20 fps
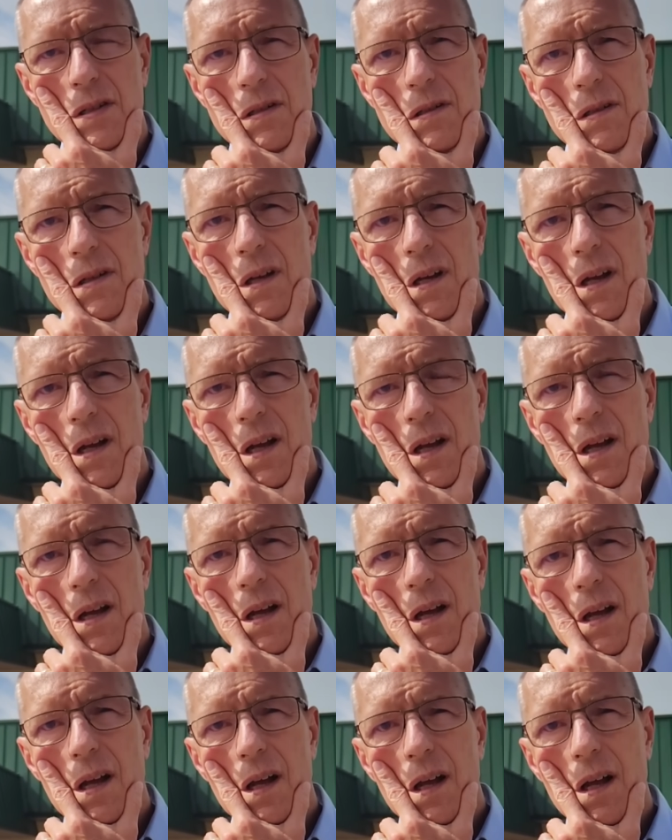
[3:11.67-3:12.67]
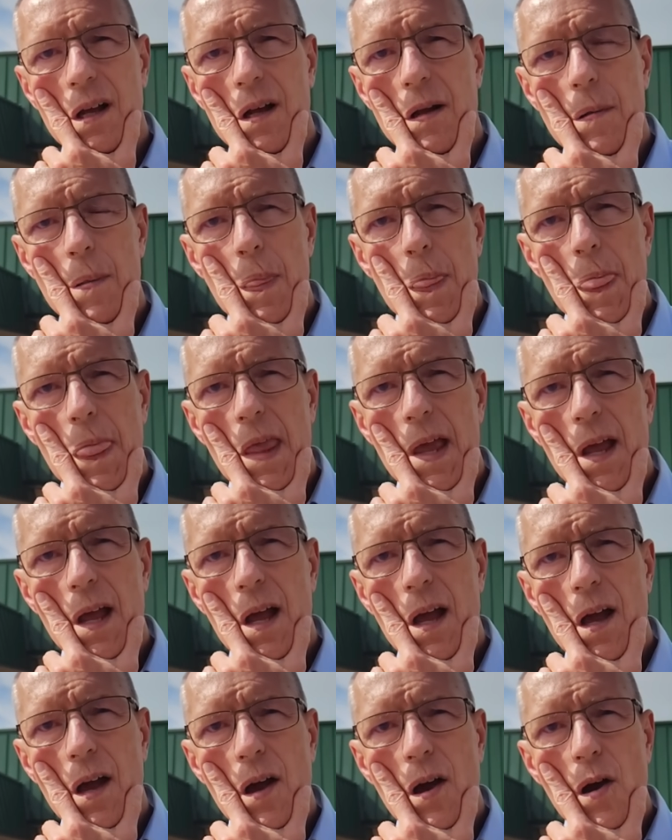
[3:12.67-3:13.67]
So is it okay what time you
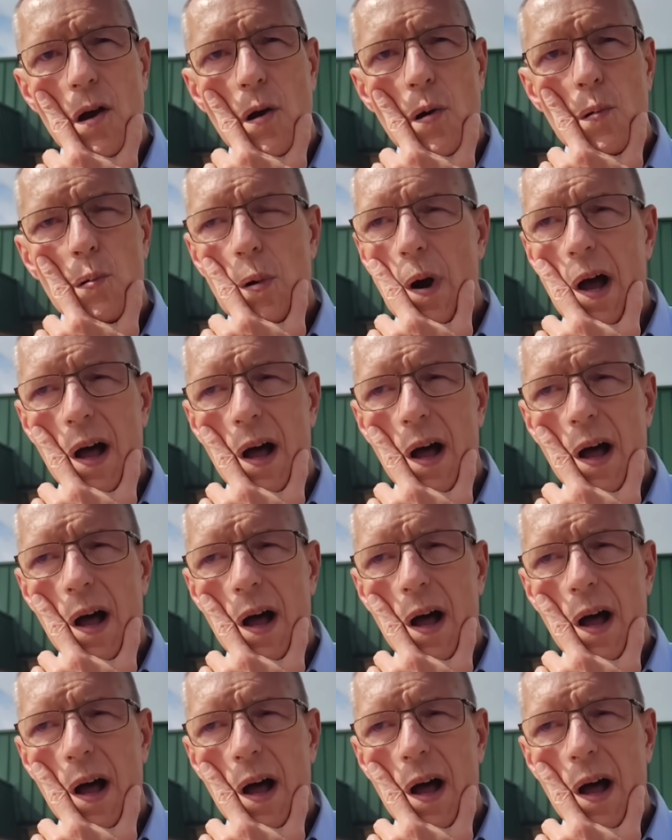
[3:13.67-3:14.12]
guys close?